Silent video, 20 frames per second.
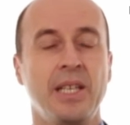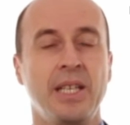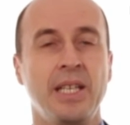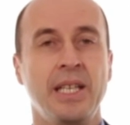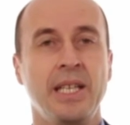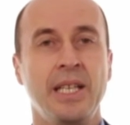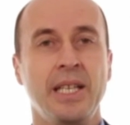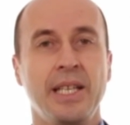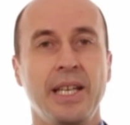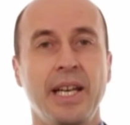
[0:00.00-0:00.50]

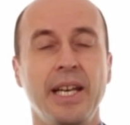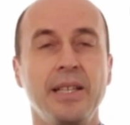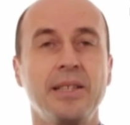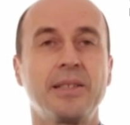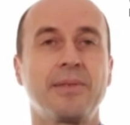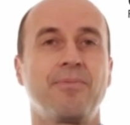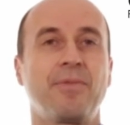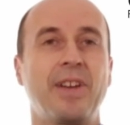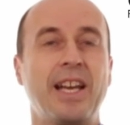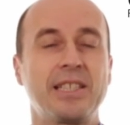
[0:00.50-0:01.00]
And
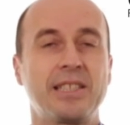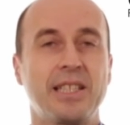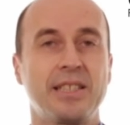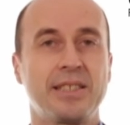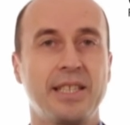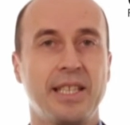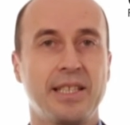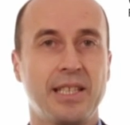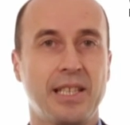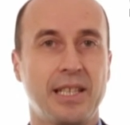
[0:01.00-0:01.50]
as I
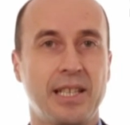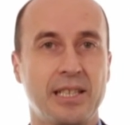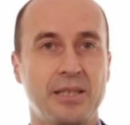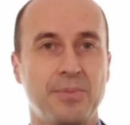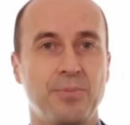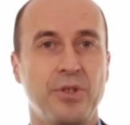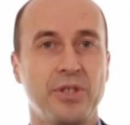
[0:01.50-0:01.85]
said, the last point